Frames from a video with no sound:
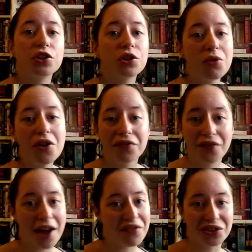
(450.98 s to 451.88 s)
To quote
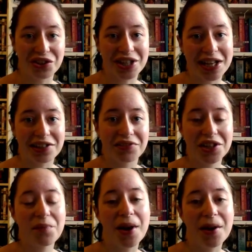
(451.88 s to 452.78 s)
500 Days of
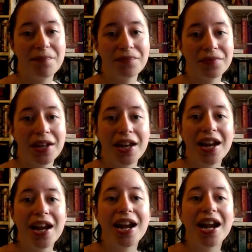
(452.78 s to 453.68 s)
Summer,
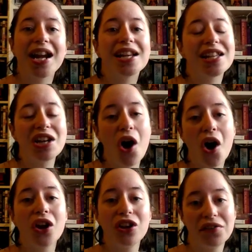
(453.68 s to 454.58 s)
it is
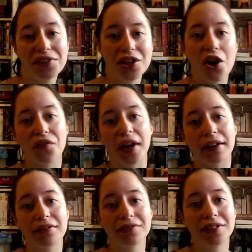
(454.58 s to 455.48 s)
not a love
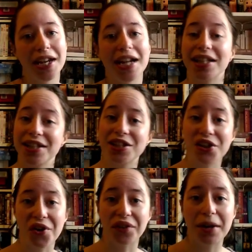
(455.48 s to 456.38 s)
story. It is a
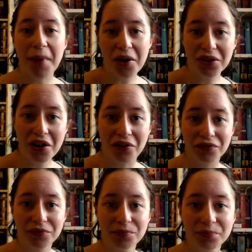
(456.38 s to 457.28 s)
story about love.
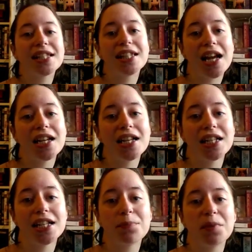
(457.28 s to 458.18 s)
It's
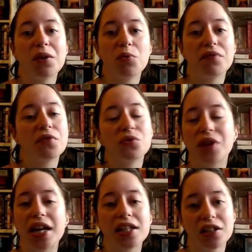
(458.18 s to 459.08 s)
cited as being one of the
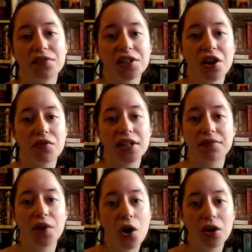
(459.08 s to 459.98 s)
greatest love
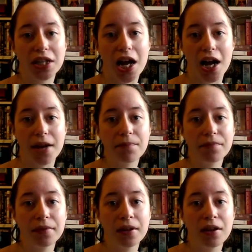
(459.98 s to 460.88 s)
stories of all time,
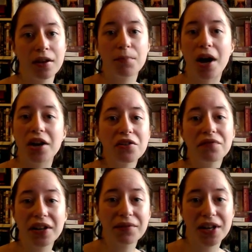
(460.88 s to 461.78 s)
but I
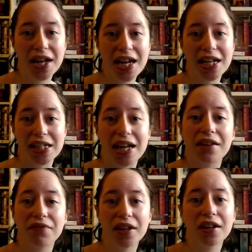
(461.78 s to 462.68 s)
don't think that it is,
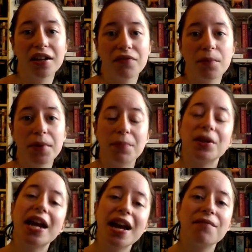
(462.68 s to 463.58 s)
and I think that
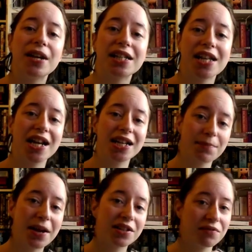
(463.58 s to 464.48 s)
people hear this and
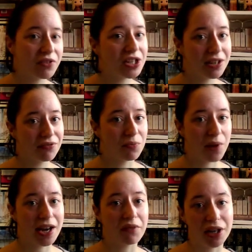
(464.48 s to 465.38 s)
expect something
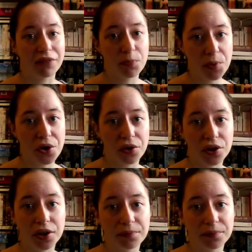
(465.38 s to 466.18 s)
different when they read the book.